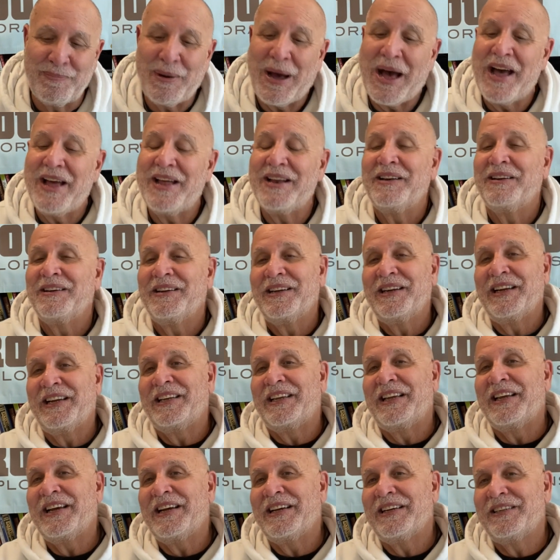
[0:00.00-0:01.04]
But
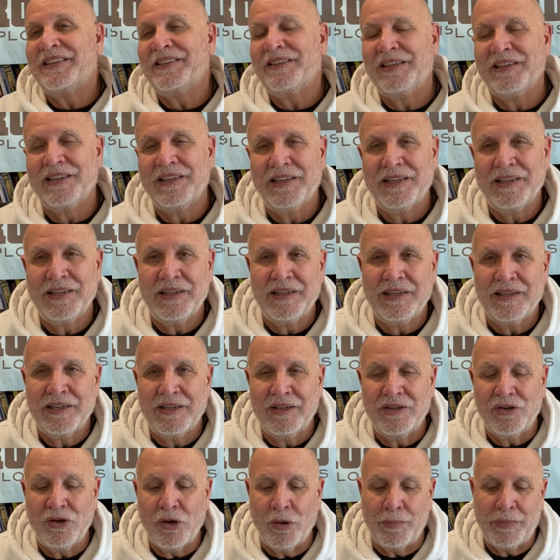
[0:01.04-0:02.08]
again,
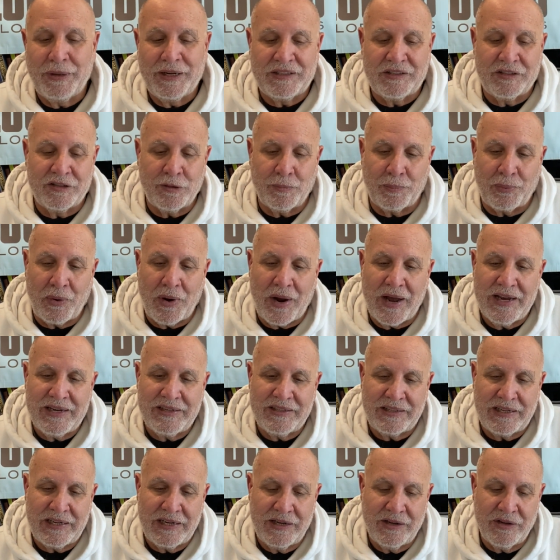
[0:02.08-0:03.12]
no big
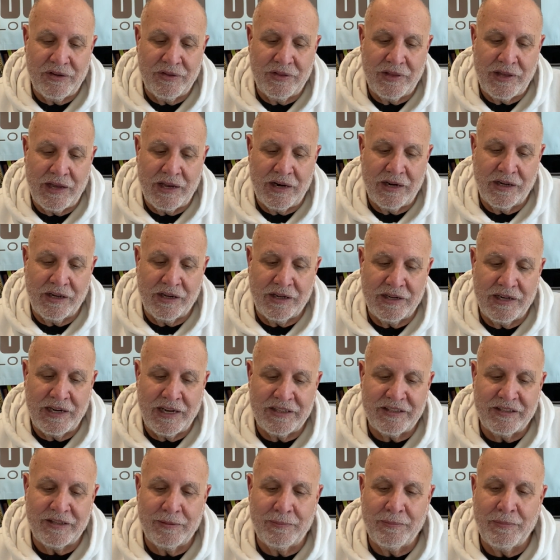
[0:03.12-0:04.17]
surprise here that a
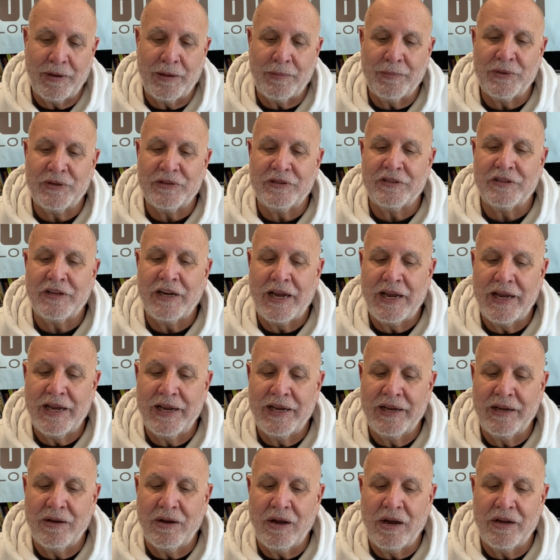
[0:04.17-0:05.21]
Knesset member
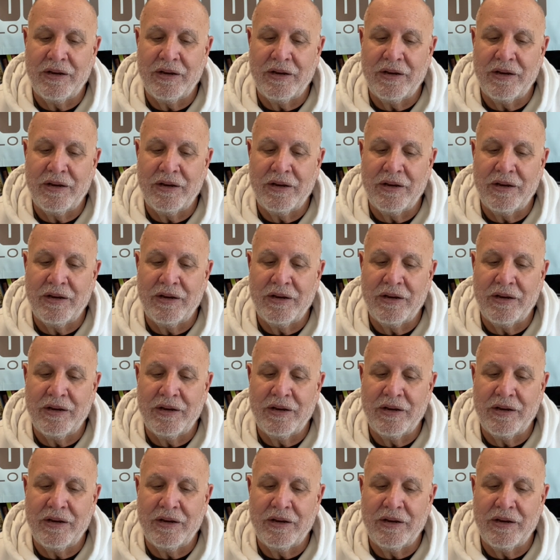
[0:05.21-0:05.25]
saying,